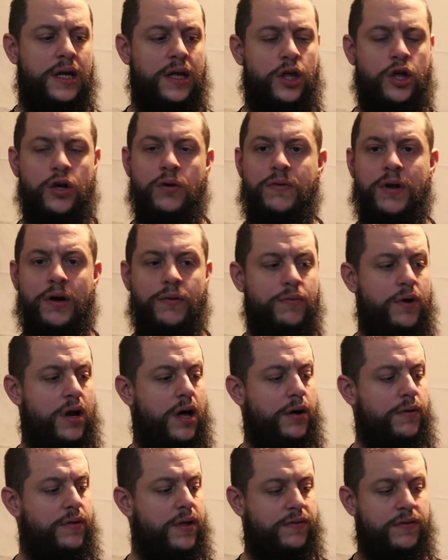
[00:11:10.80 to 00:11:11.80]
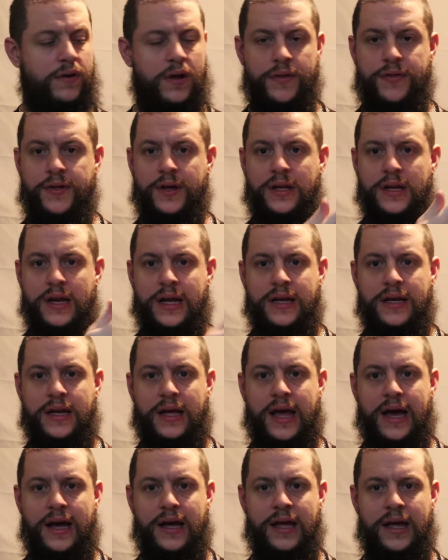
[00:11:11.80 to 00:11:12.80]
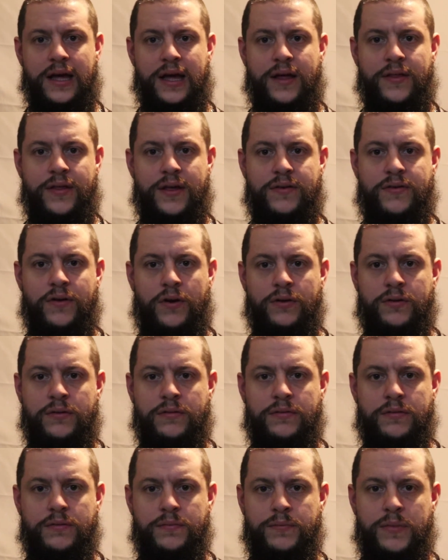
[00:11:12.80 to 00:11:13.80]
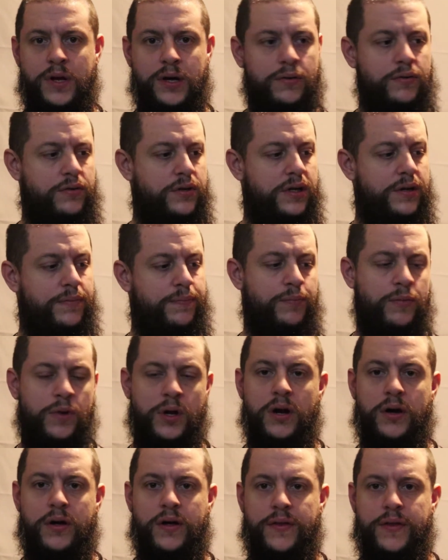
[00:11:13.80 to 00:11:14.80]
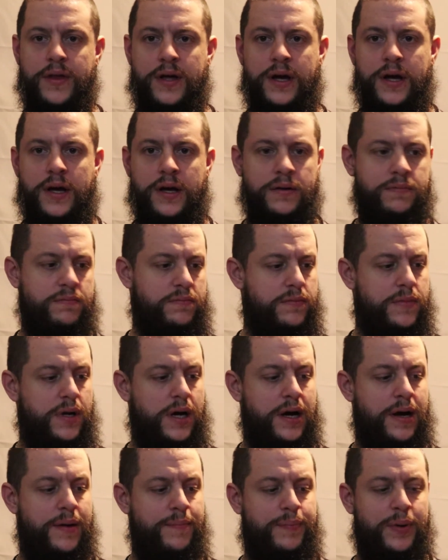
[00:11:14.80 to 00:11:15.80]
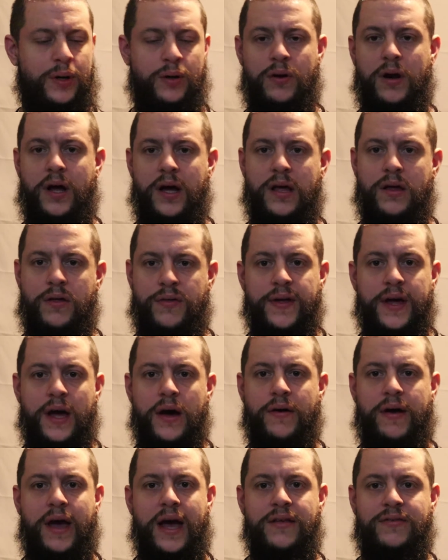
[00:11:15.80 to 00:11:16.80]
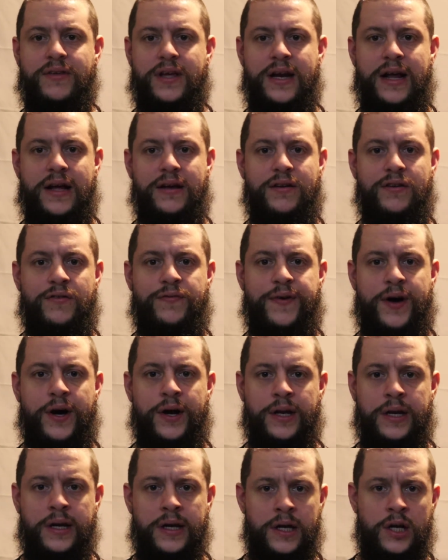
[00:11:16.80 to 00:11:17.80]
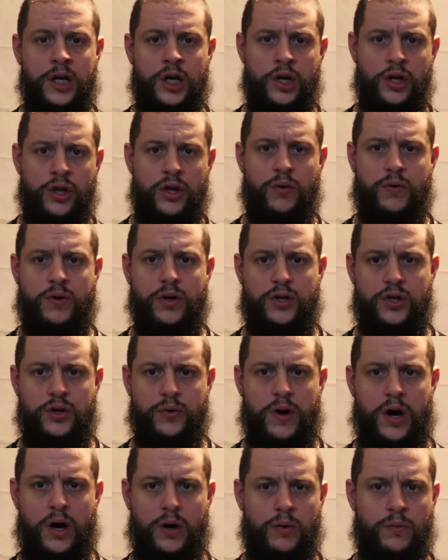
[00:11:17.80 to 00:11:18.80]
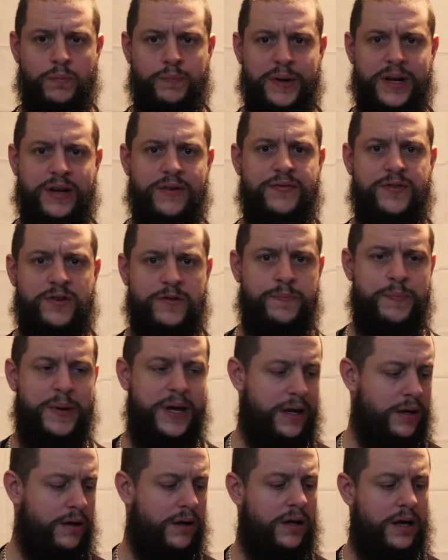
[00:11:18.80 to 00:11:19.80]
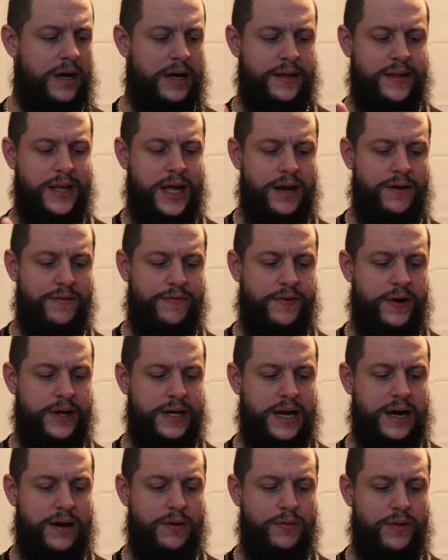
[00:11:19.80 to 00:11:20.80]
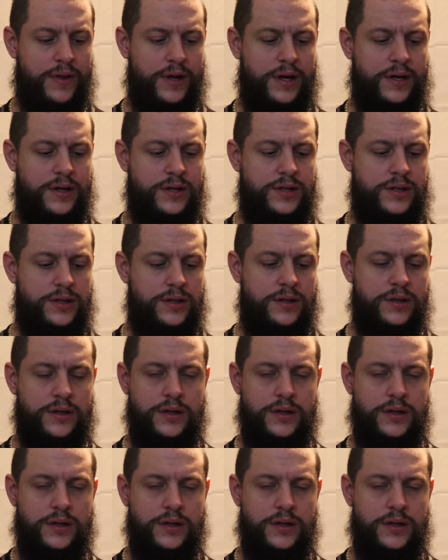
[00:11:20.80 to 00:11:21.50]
you don't know, there's nothing indicating here that's on mute. You look at the blue light, you think okay, it's connected fine. You could do a whole bit of spiel and then find out that